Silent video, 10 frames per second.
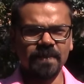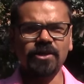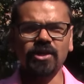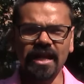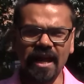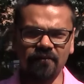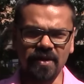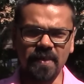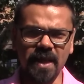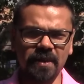Then you can have
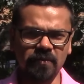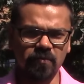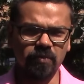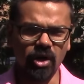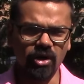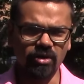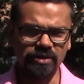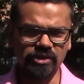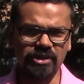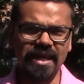another blog
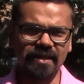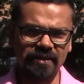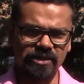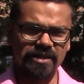to take a